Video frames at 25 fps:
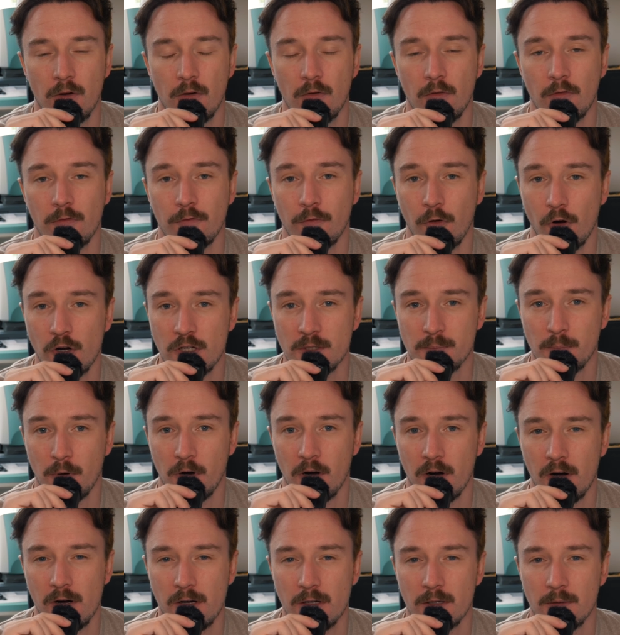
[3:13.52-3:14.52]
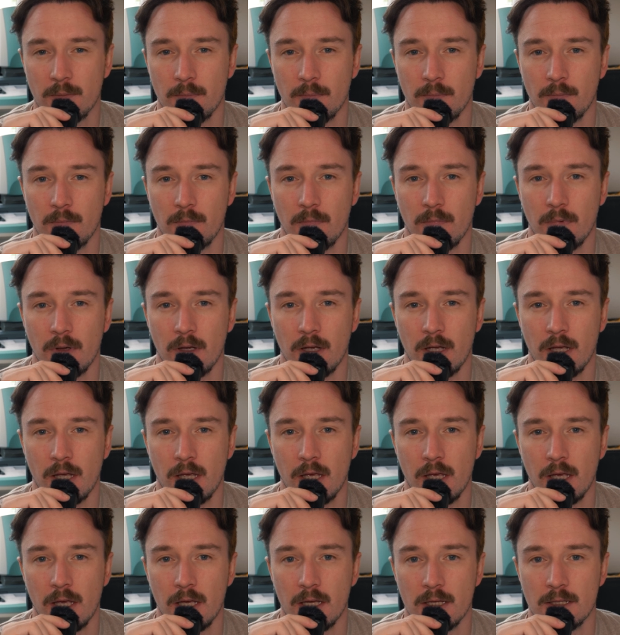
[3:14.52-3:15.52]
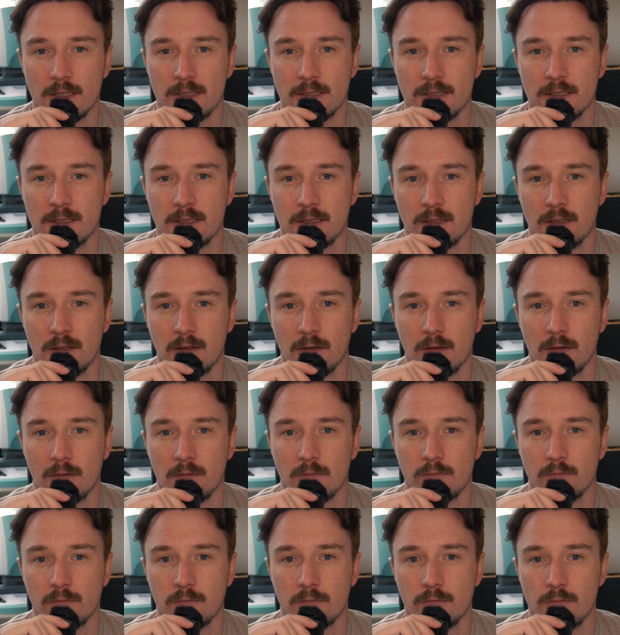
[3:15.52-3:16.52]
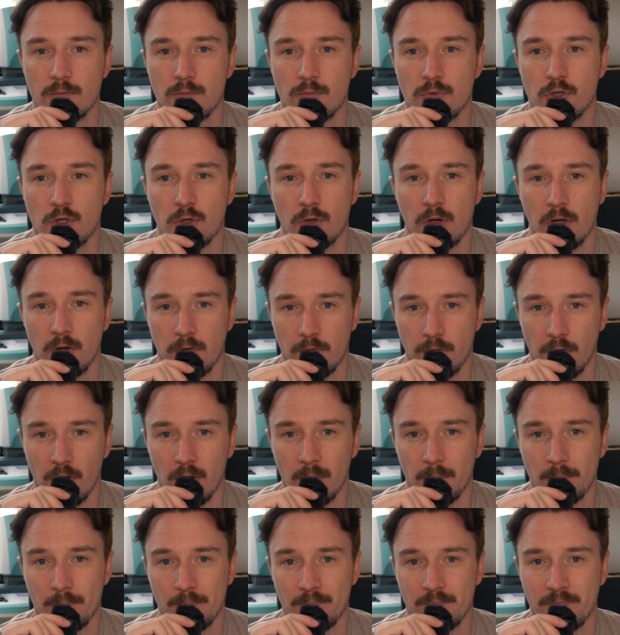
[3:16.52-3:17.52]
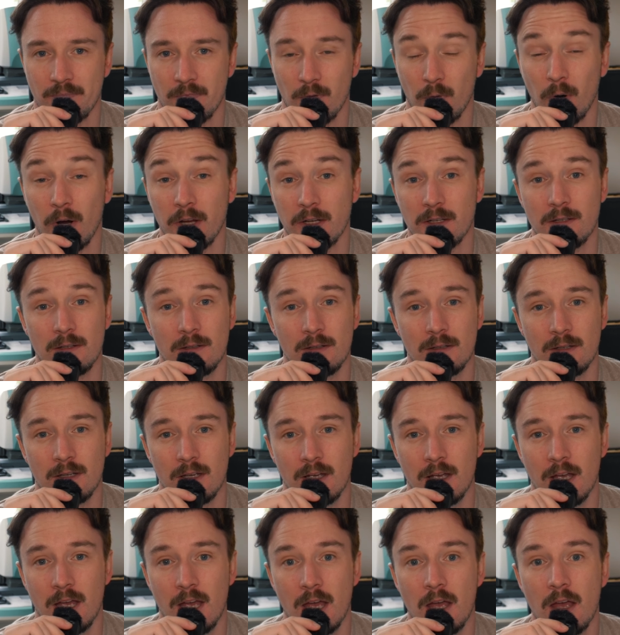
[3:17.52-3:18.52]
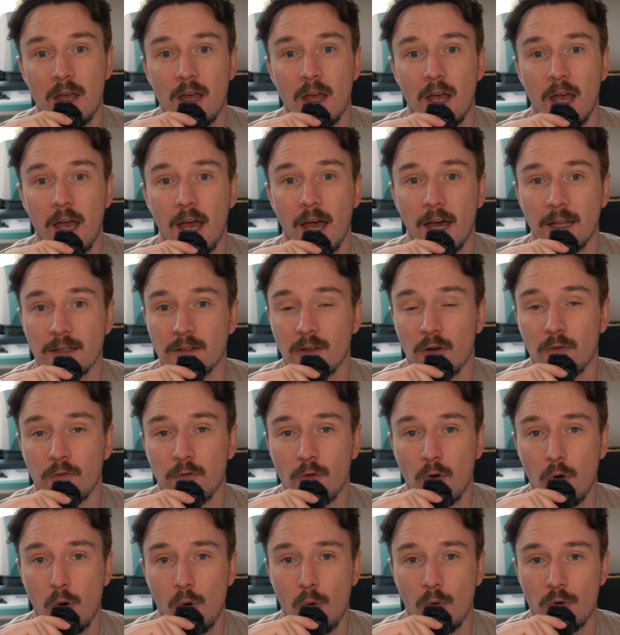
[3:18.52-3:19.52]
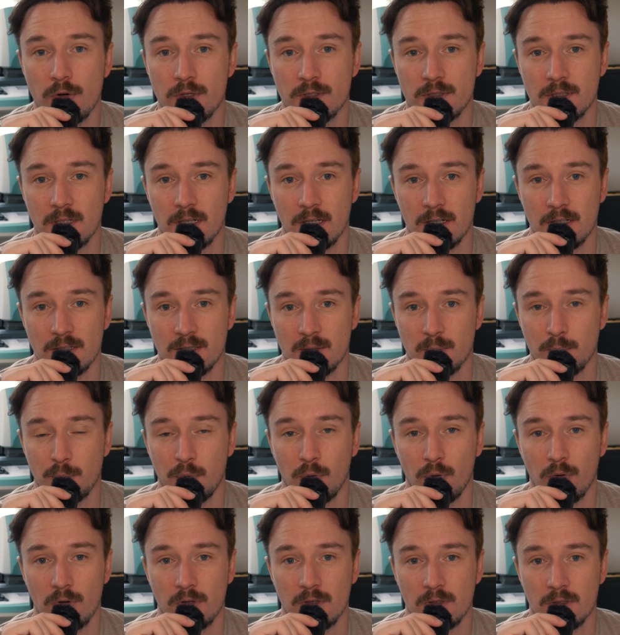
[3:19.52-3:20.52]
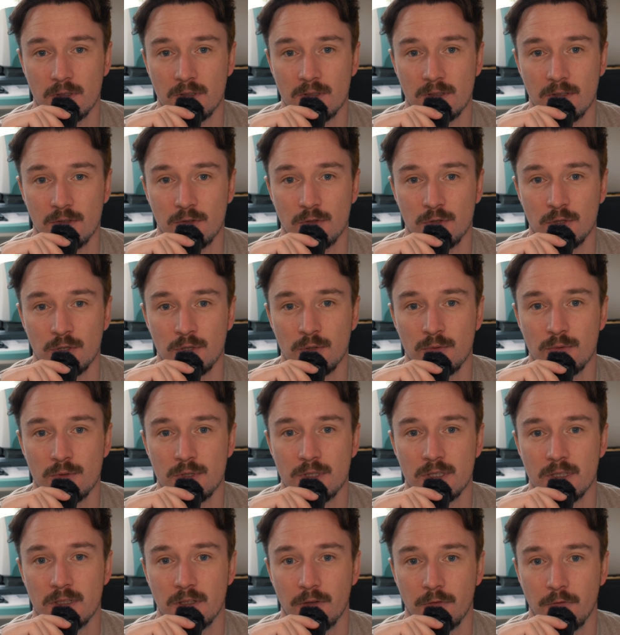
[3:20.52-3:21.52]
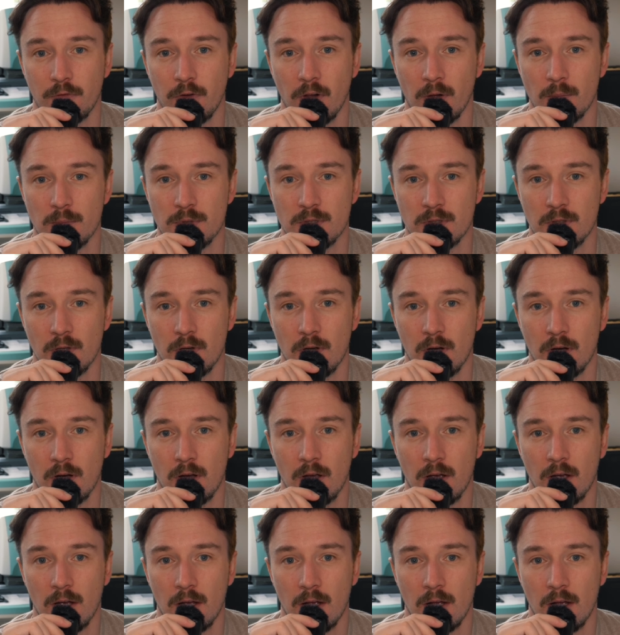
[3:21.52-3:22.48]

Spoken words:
First part is shooting film, right? And of course, it is important to use the film stock